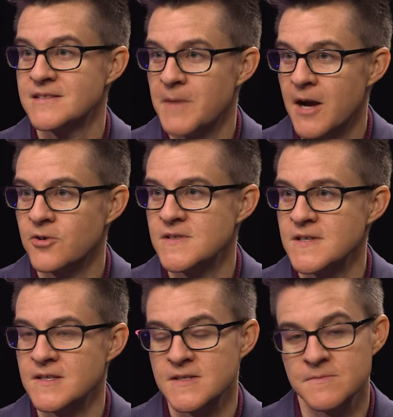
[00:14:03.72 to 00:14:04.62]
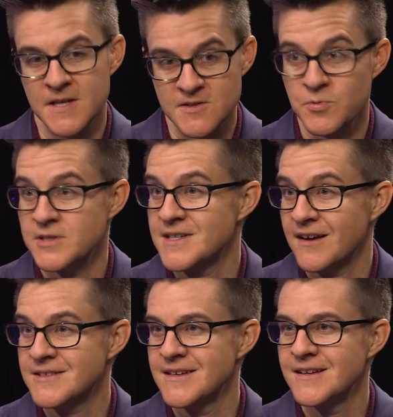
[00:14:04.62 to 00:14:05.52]
democracies. It's
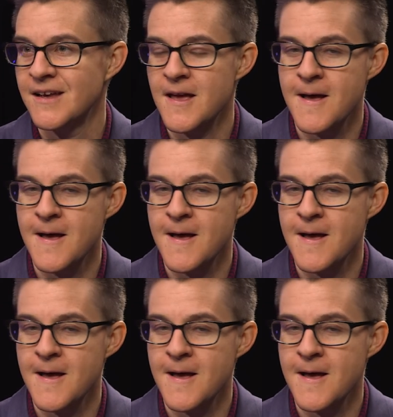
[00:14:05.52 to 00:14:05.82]
protected